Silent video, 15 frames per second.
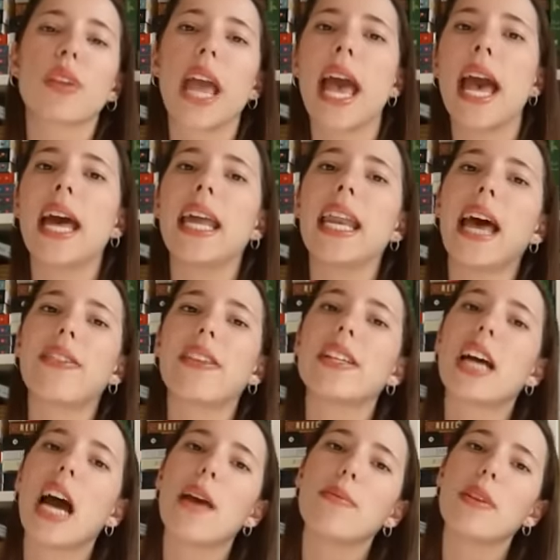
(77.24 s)
And at the
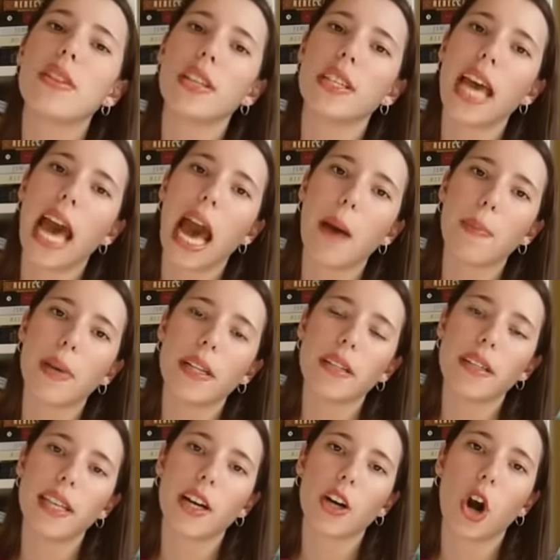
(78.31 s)
time that this
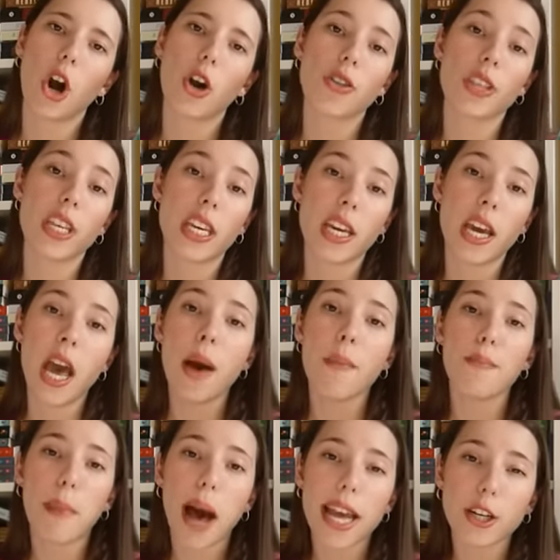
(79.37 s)
happens, there are the
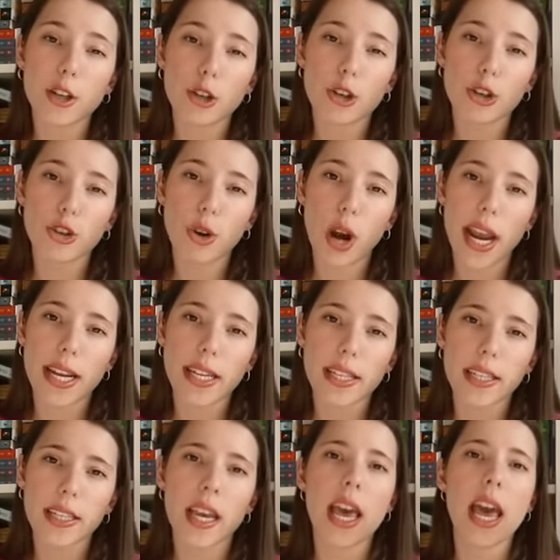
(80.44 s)
miner
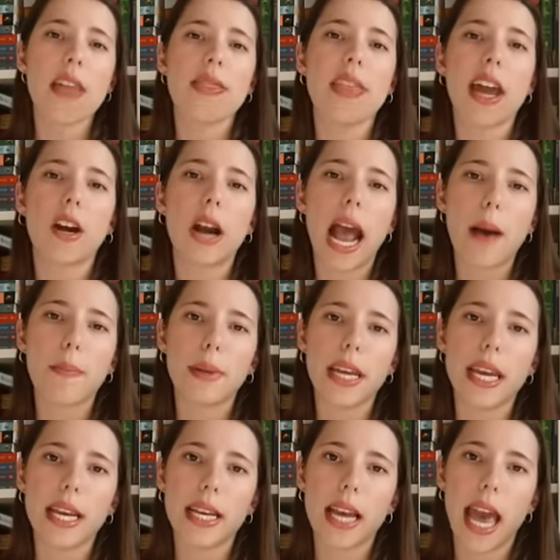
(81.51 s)
strikes that are
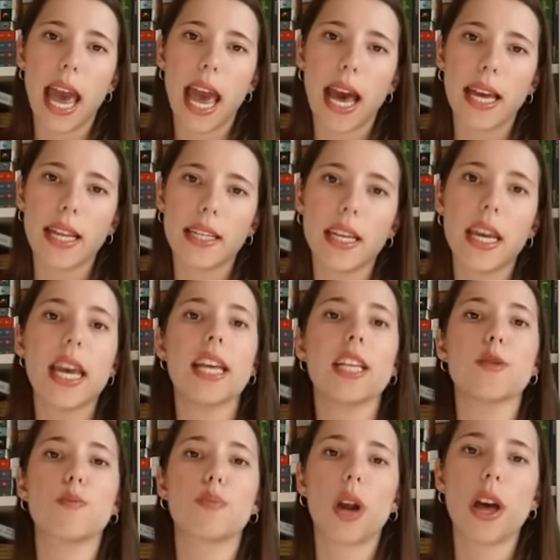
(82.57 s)
happening, and
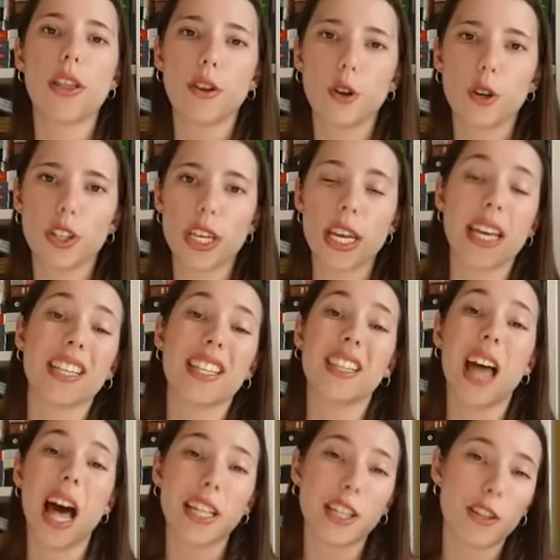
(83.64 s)
his brothers, he has
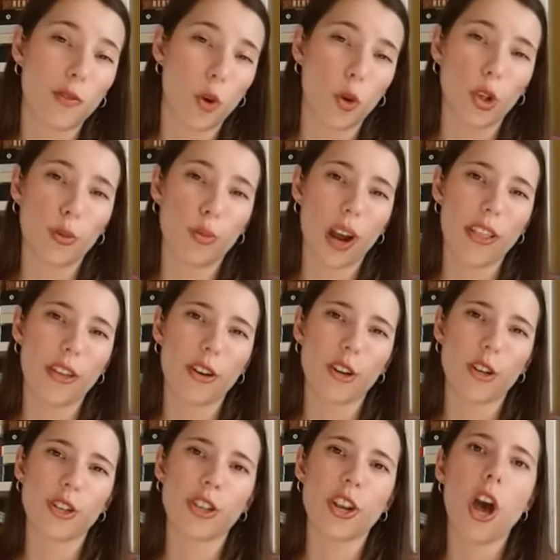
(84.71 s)
lots of older
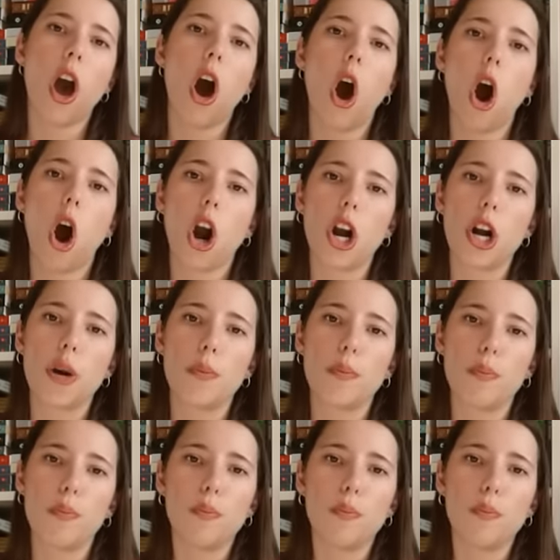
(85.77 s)
brothers, are